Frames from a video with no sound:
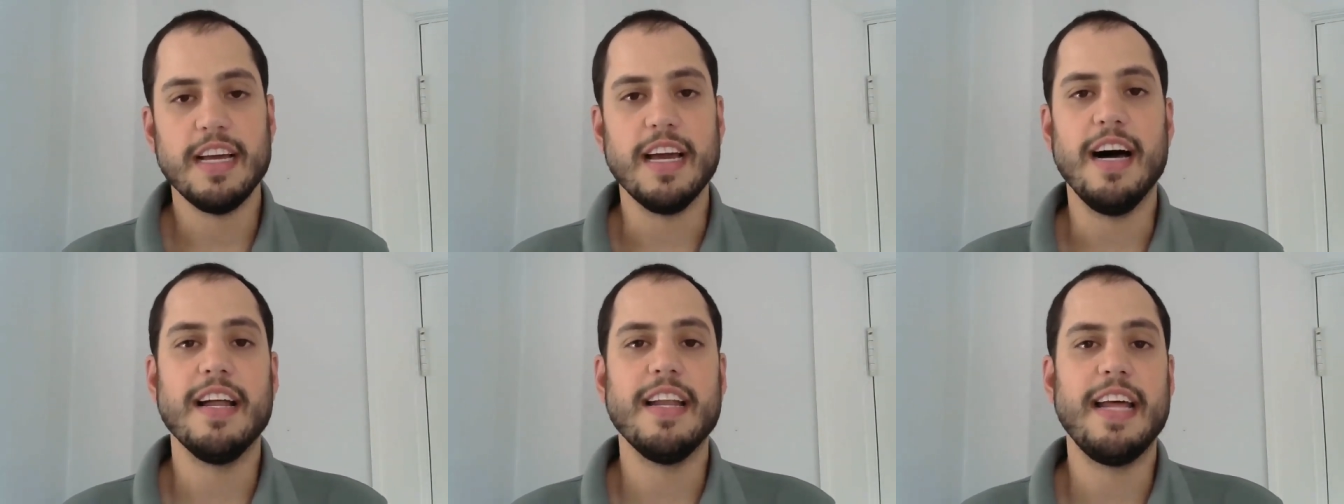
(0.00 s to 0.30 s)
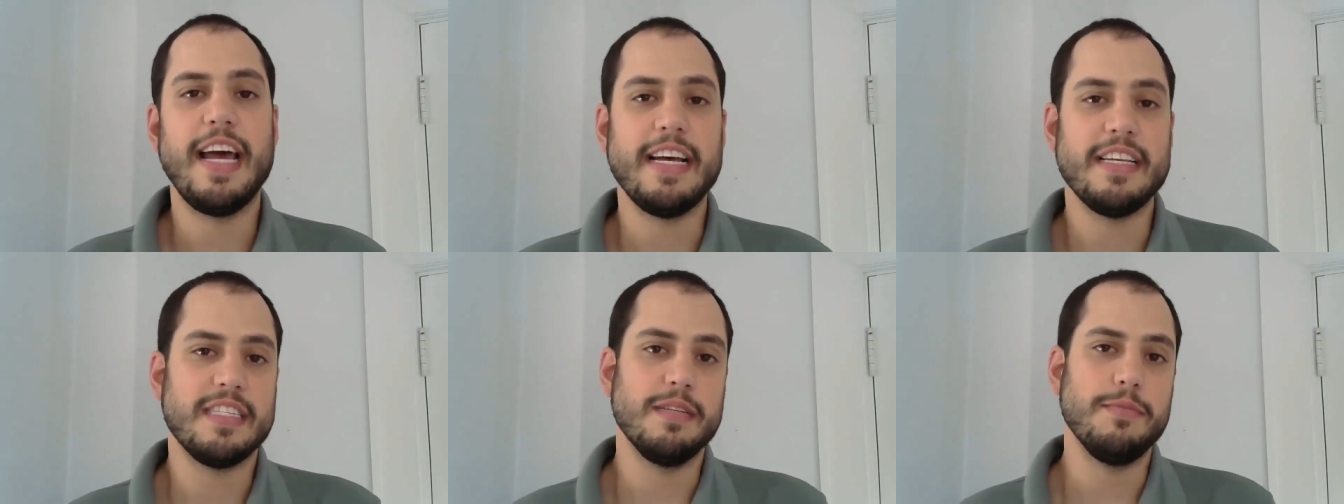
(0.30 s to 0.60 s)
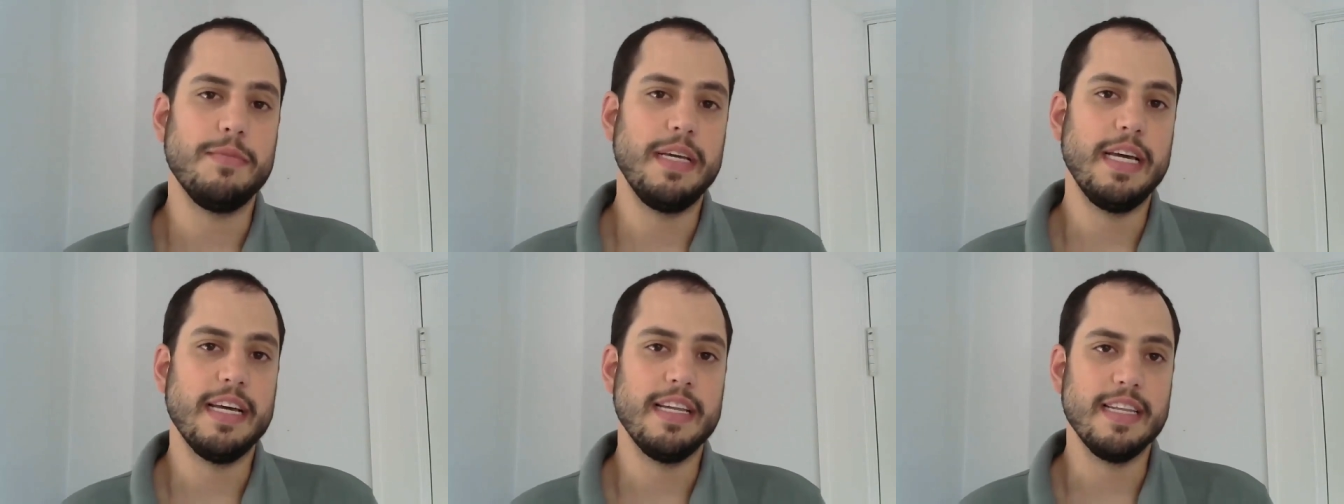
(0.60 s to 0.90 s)
God has to
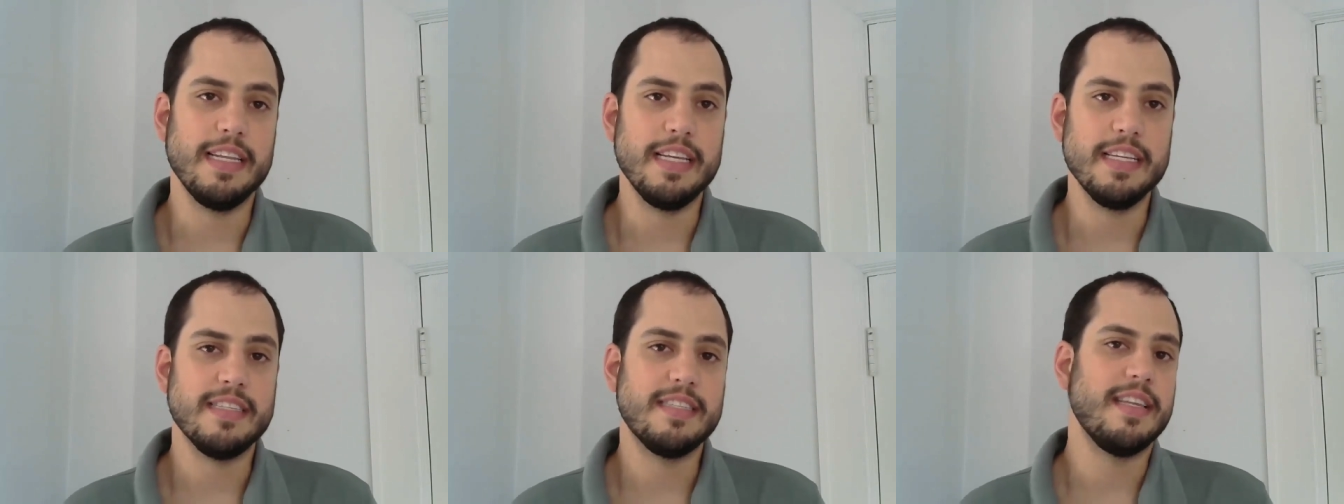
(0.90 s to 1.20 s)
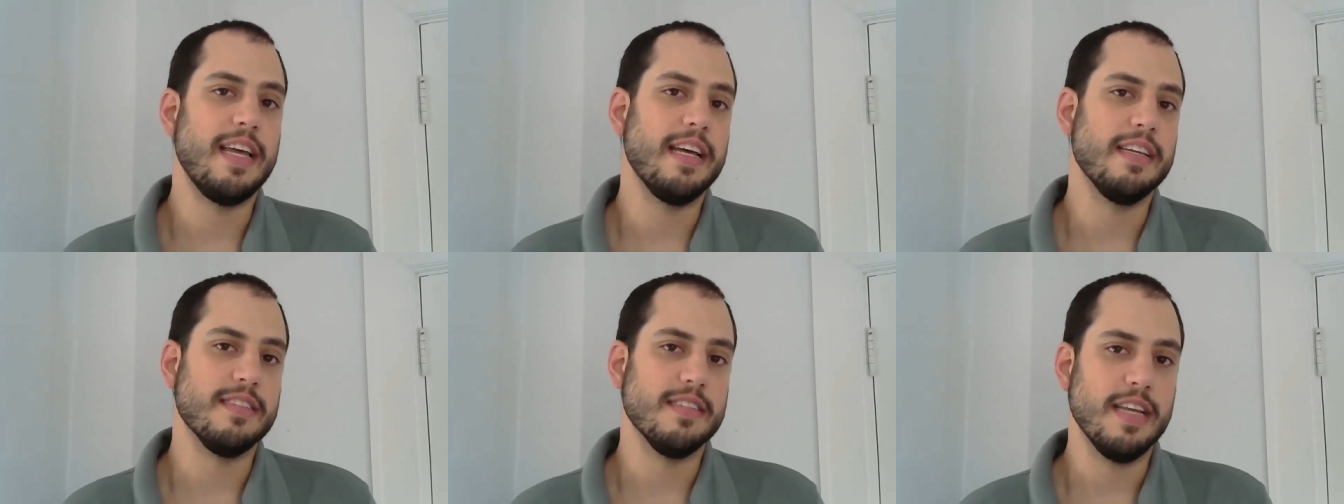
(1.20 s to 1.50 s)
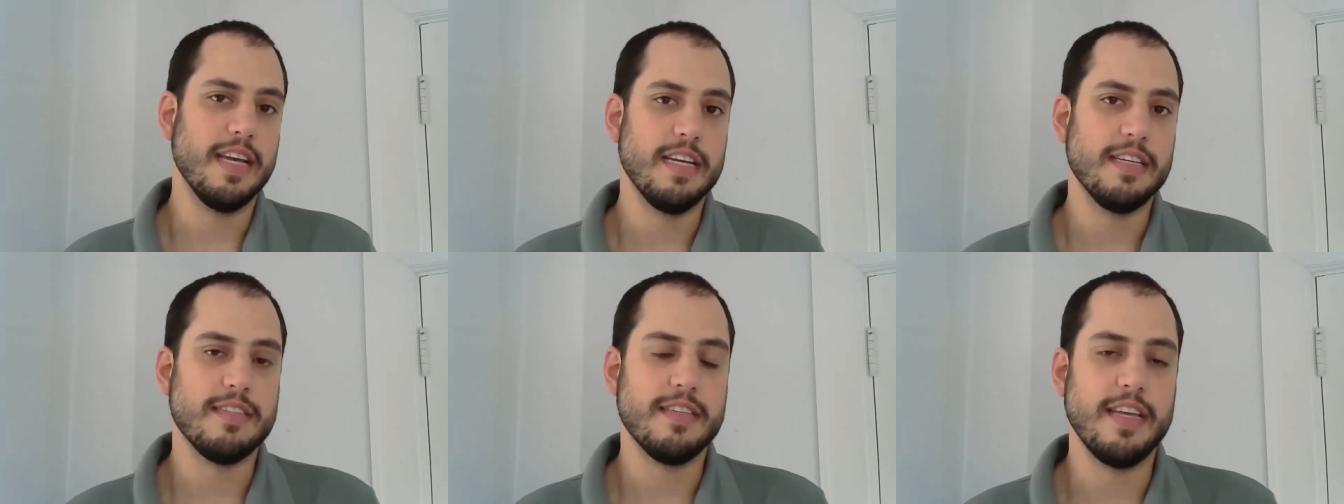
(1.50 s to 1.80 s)
be at least as
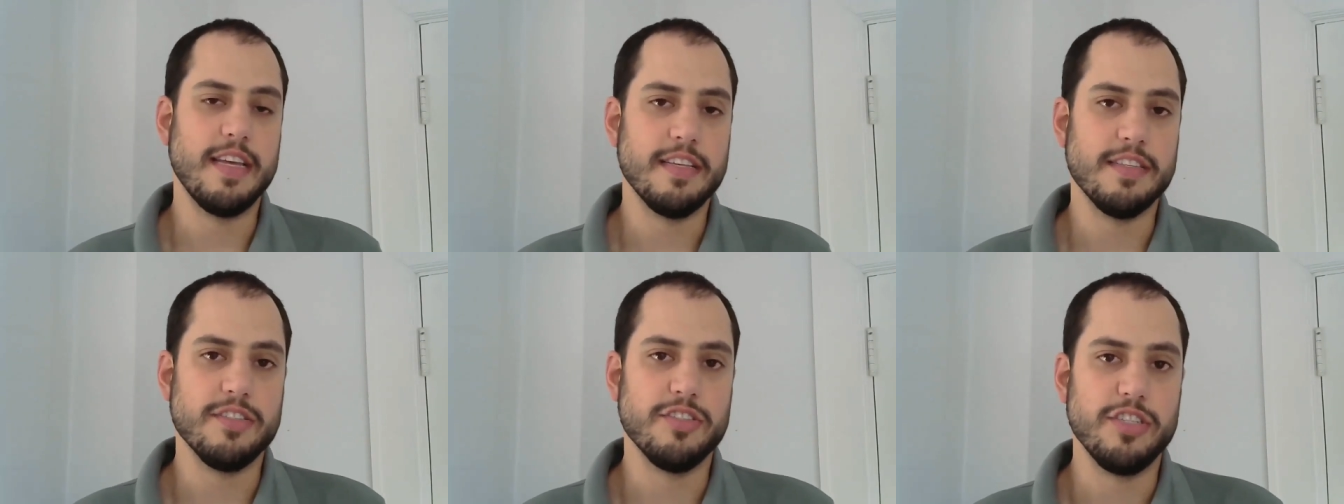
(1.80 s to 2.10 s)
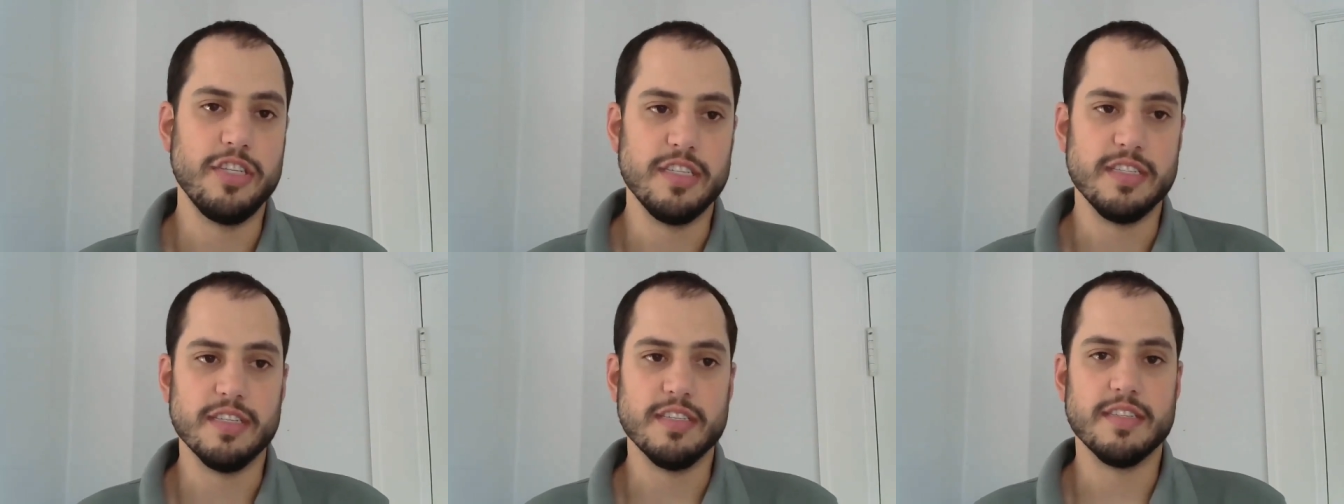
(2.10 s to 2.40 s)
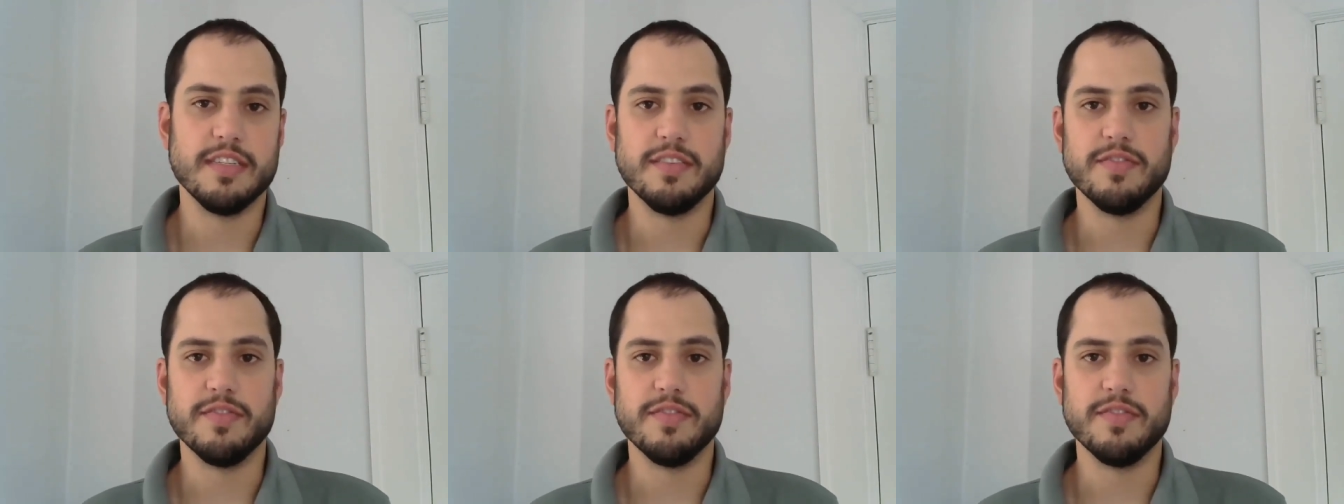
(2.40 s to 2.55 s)
nice as Jesus.